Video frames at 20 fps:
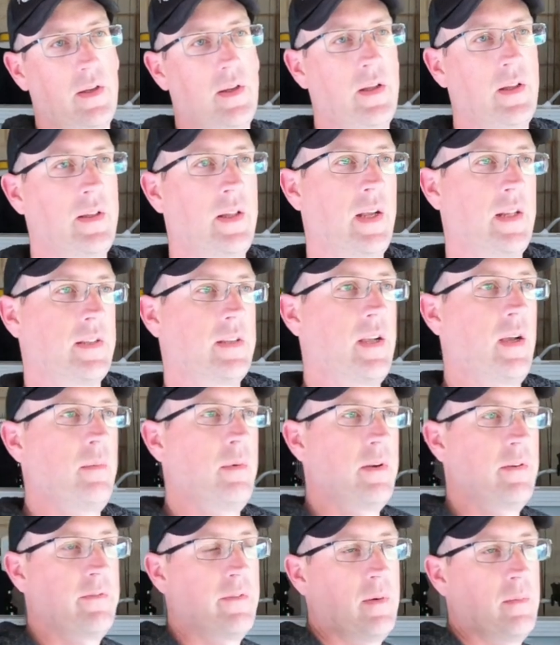and that's
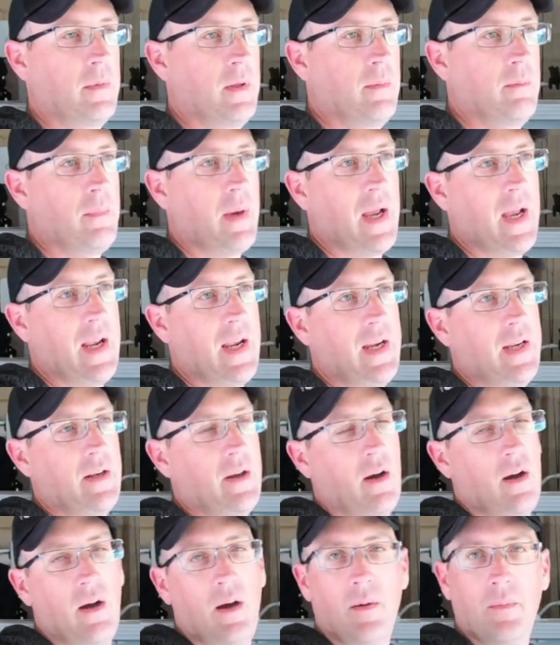coming from the main
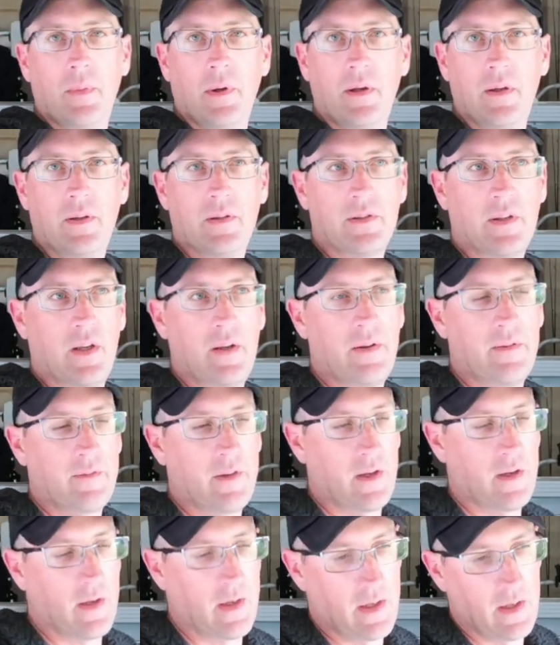arm. So you've
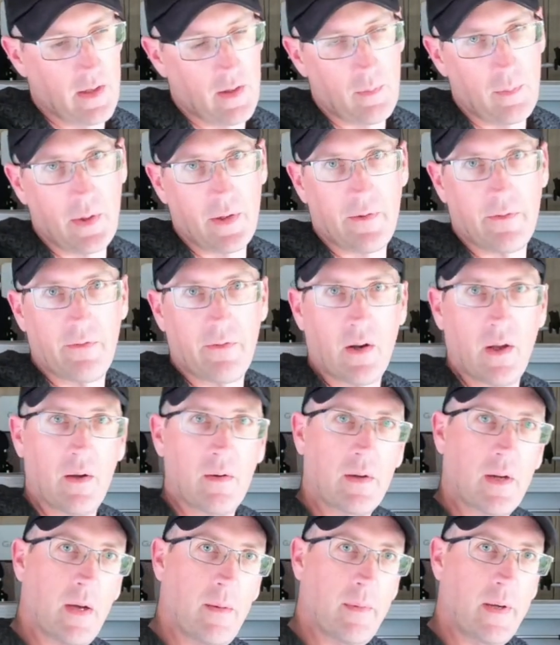got a little bit of
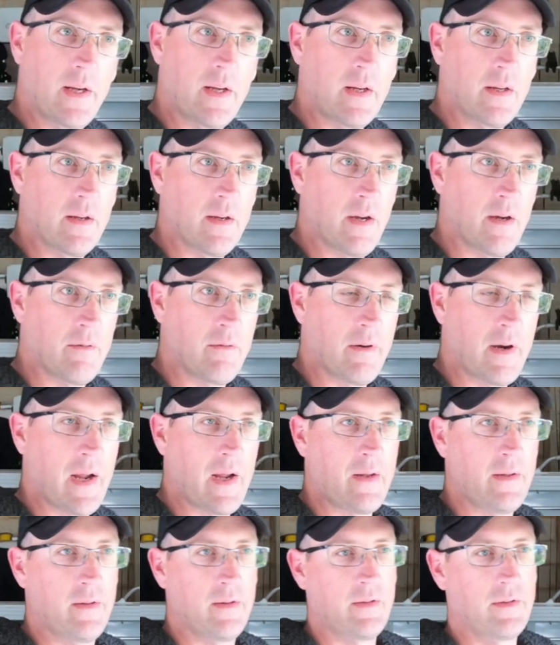flow coming
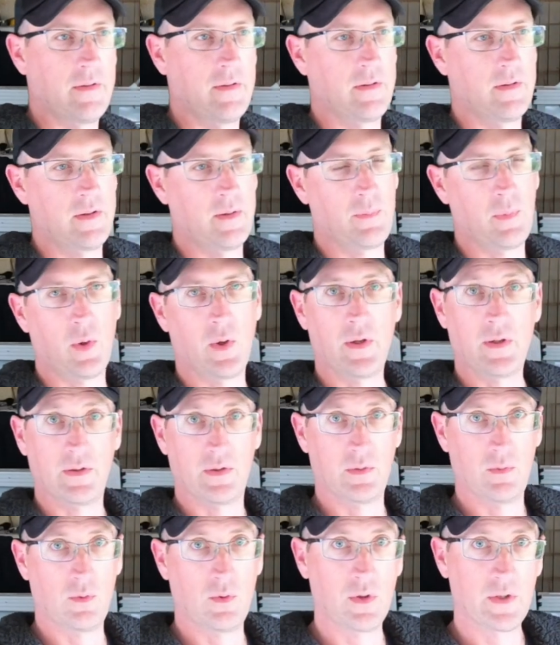around the point
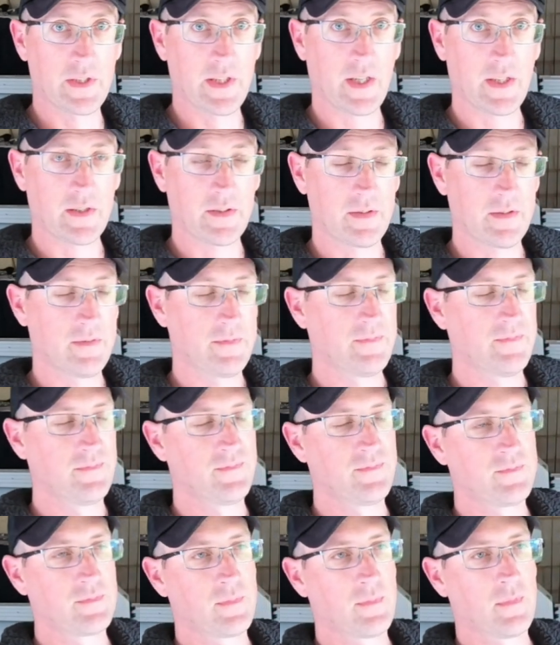towards us.
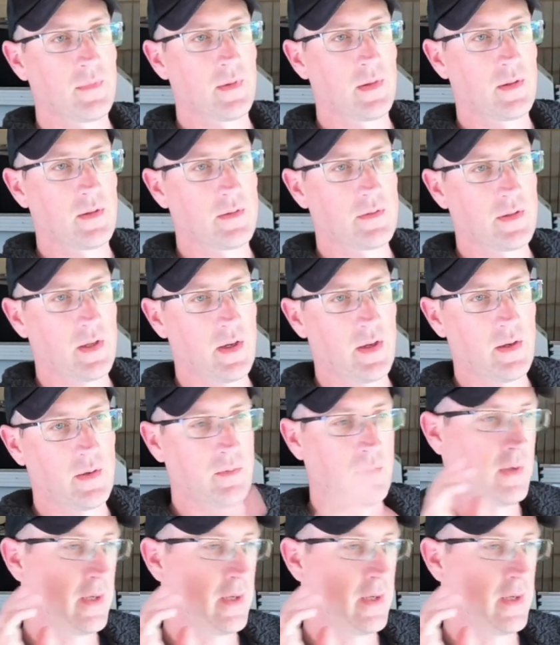So